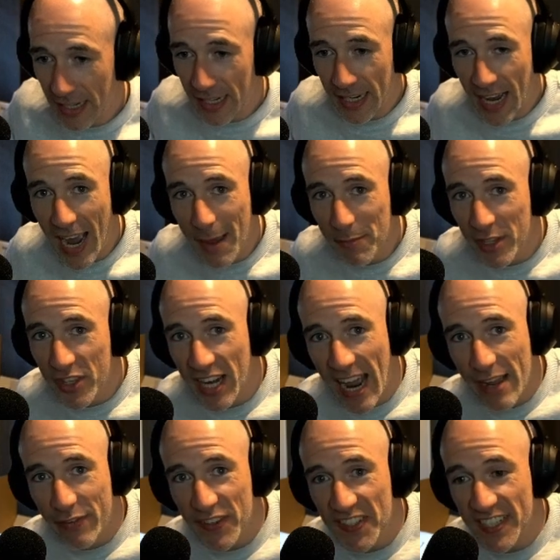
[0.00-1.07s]
I'm the
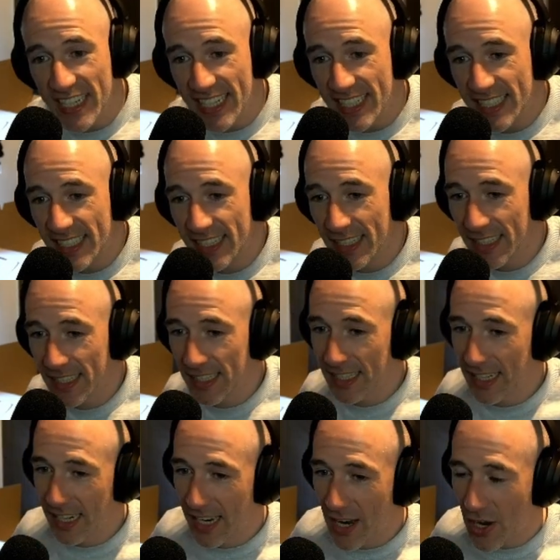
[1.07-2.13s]
driver's seat.
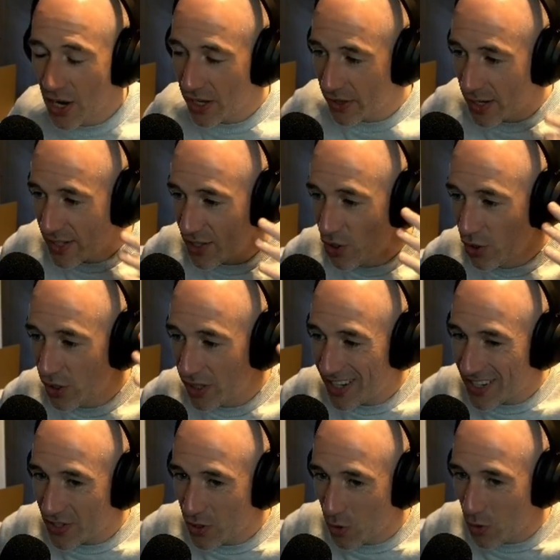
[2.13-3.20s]
There is, there
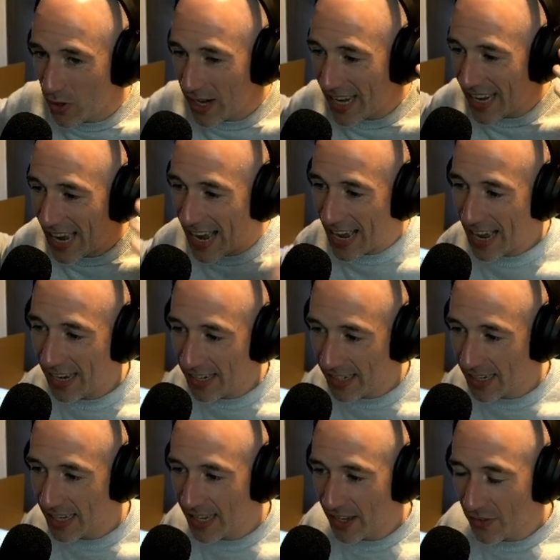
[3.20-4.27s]
is no AI.
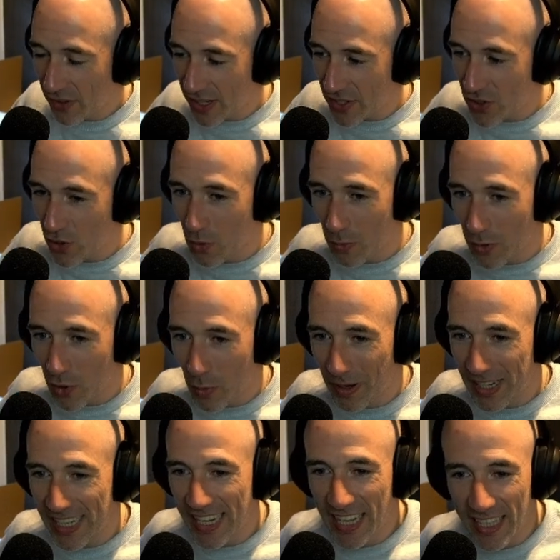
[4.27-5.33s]
There is no
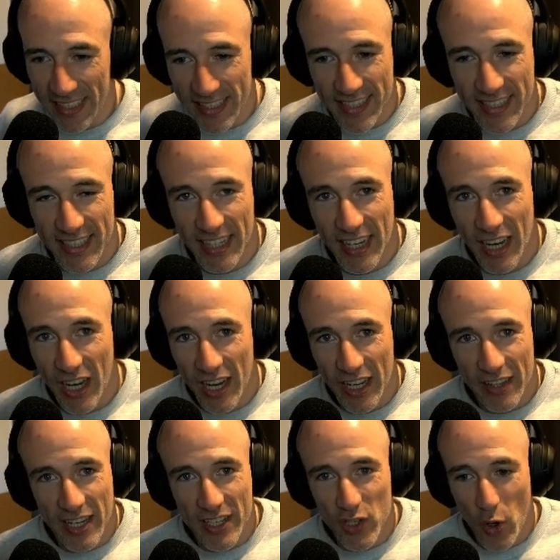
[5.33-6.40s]
nobody else.
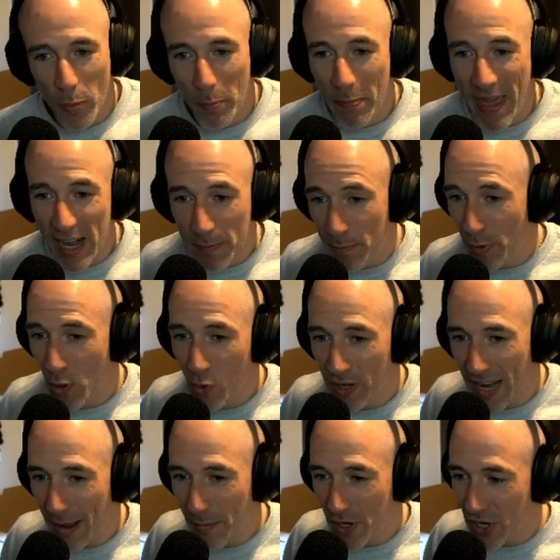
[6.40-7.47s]
There is no pair
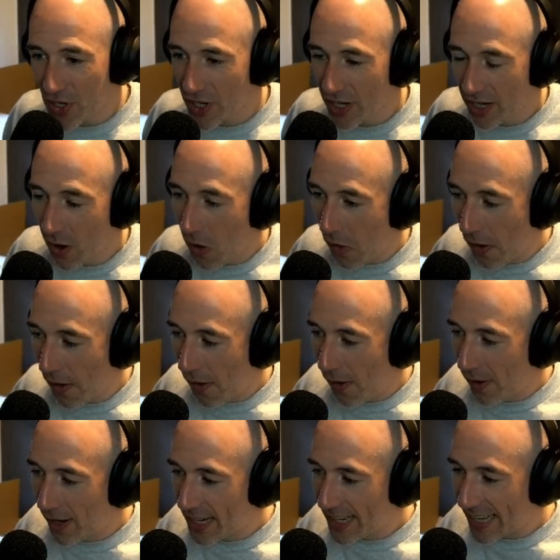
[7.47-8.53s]
programmer
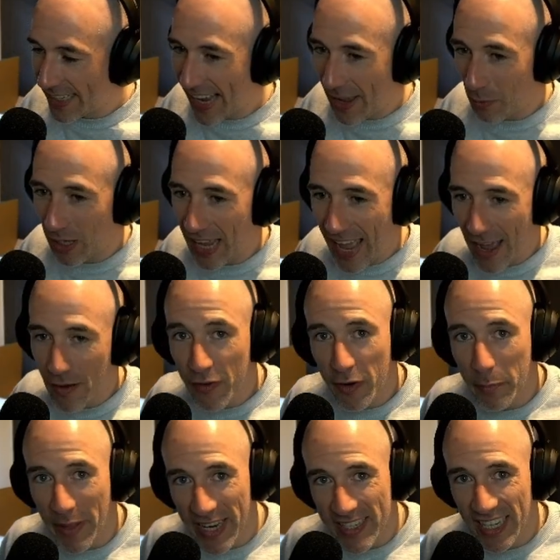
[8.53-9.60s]
that will ever
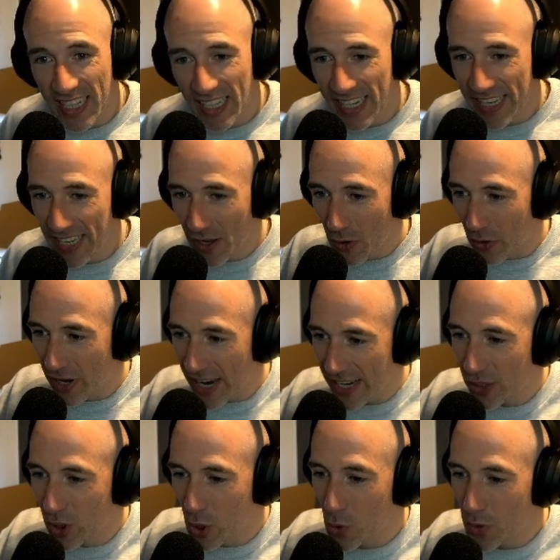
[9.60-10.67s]
basically
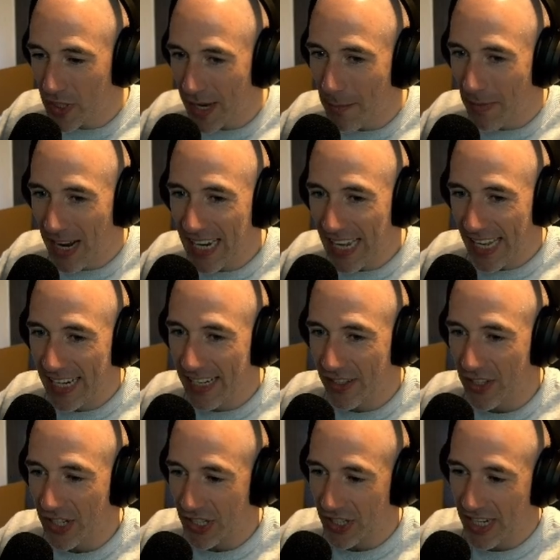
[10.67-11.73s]
write code in my
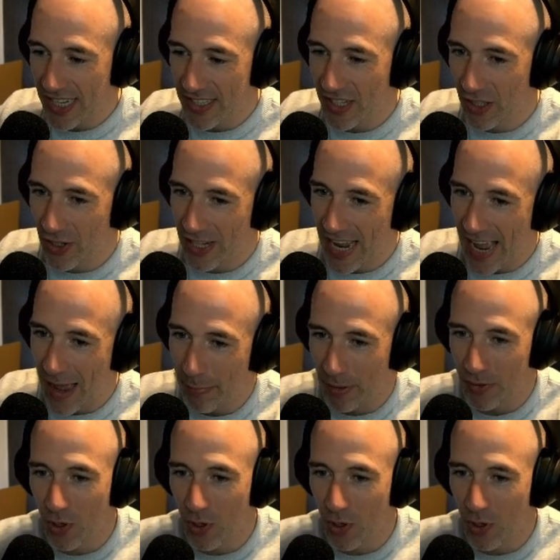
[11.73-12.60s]
editor. It's not gonna happen.